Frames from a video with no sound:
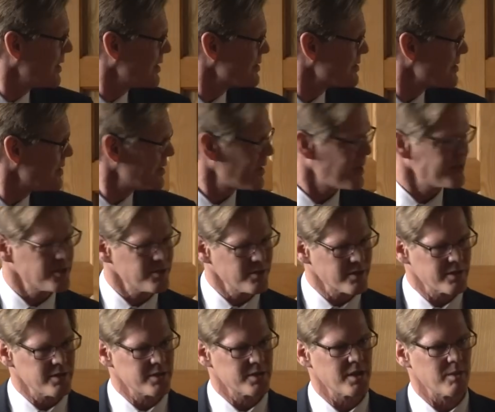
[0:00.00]
I say, I
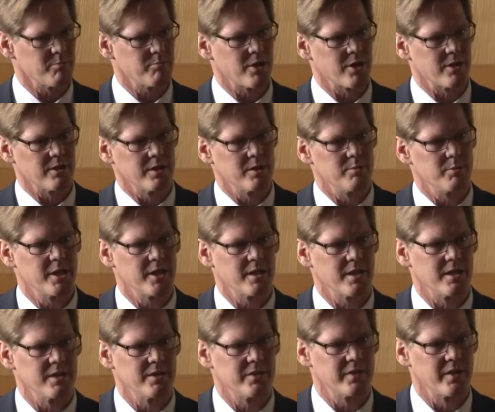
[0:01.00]
took this up partly
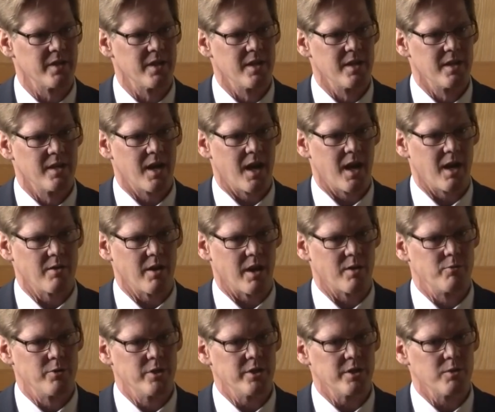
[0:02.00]
because I, I
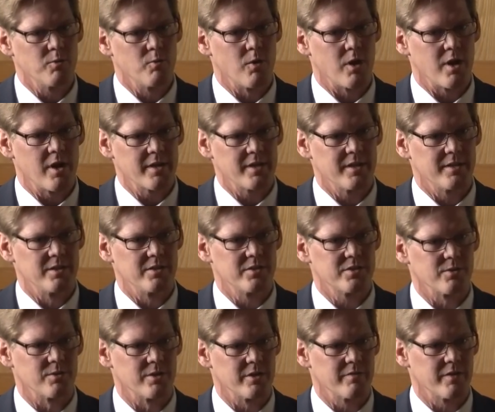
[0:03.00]
really wanted the
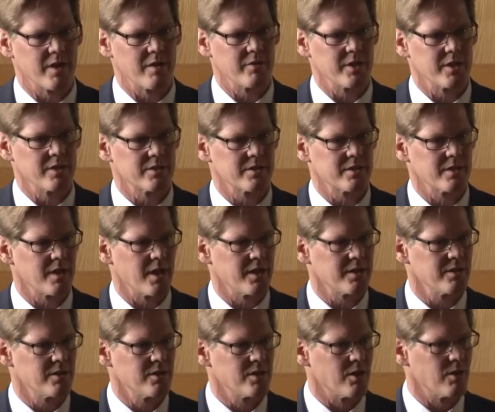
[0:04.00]
sort of evidence that I
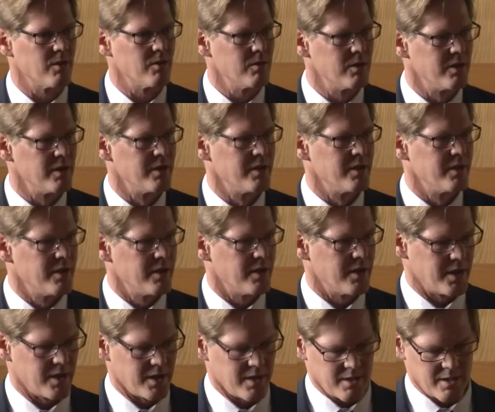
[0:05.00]
could go
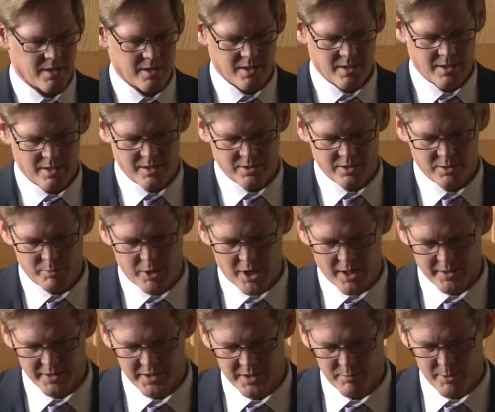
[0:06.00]
uh, uh, to
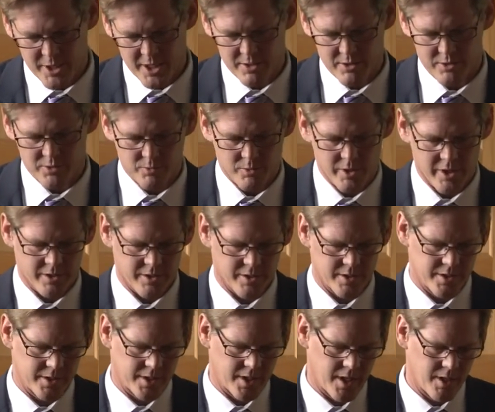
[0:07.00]
policymakers with
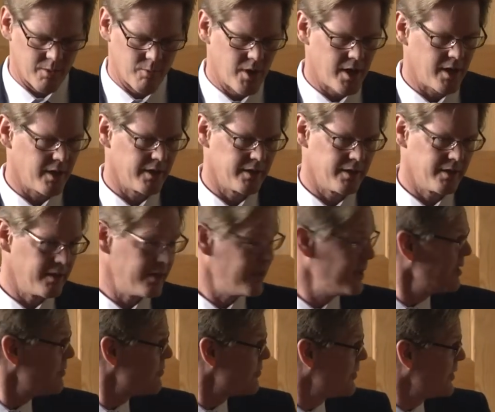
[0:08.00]
and say, well,
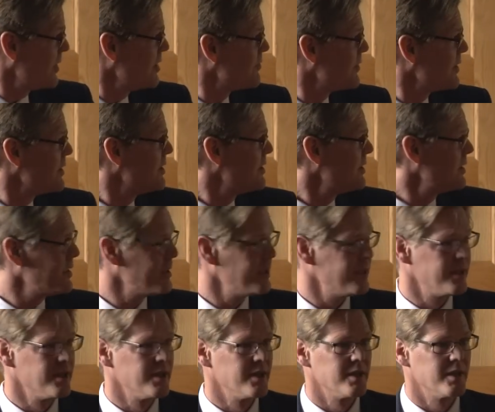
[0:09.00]
if, if
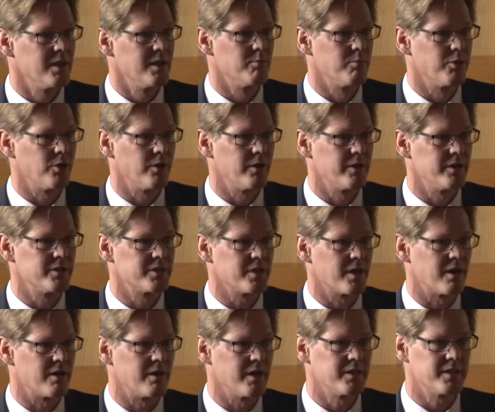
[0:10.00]
indeed employers
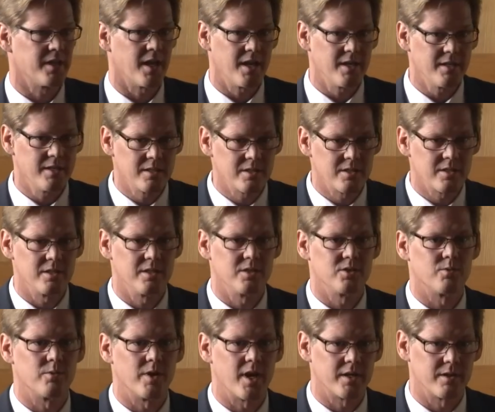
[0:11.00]
are attending to
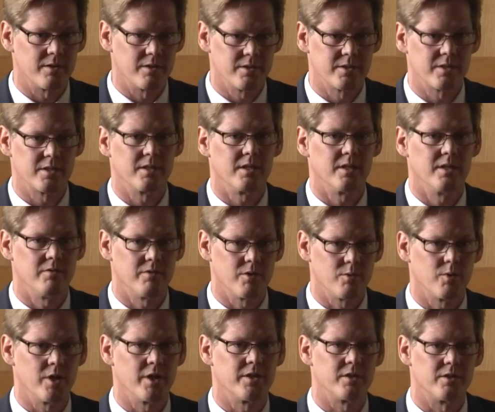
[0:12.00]
these records,
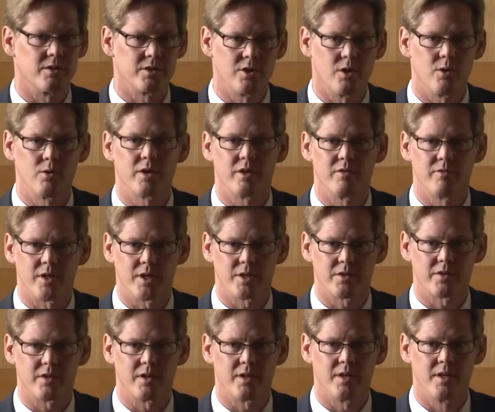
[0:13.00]
even when there is no
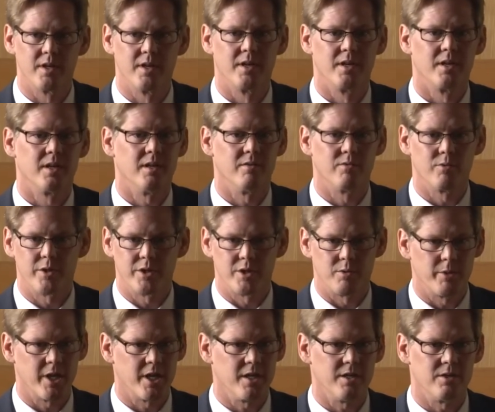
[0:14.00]
conviction, even when they're
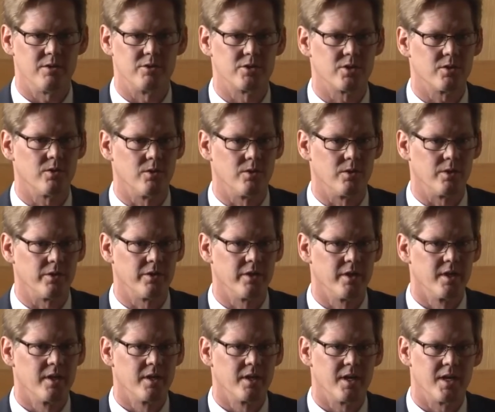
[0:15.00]
many years old,
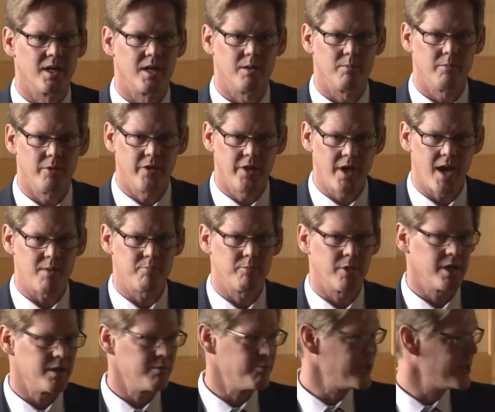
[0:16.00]
um, that
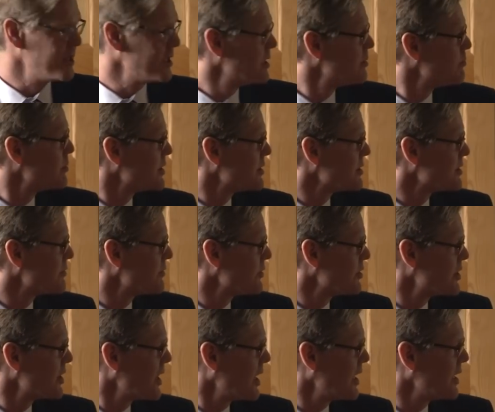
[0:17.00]
might be the impetus for
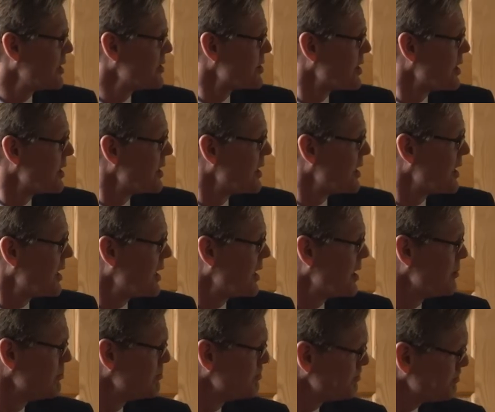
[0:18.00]
change.
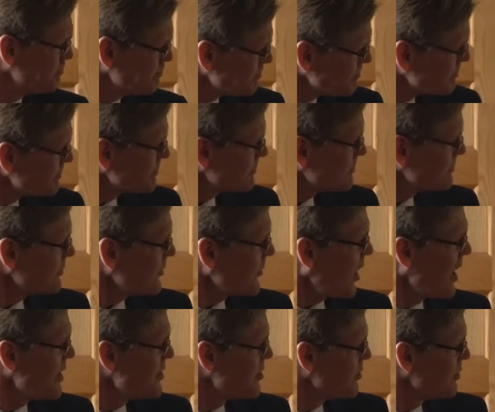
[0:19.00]
Um,
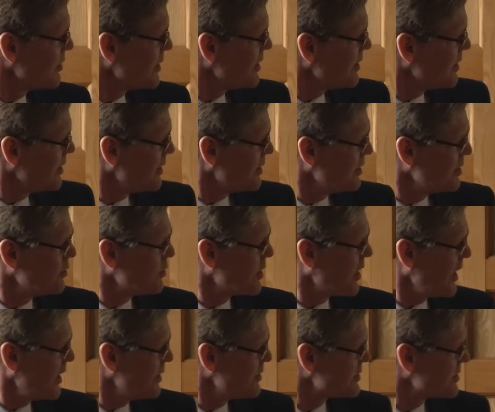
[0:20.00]
I know in, in the
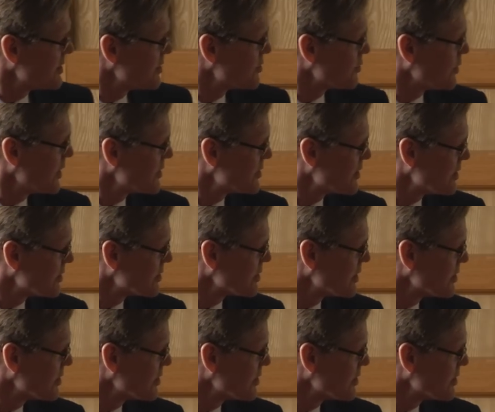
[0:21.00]
UK the situation is,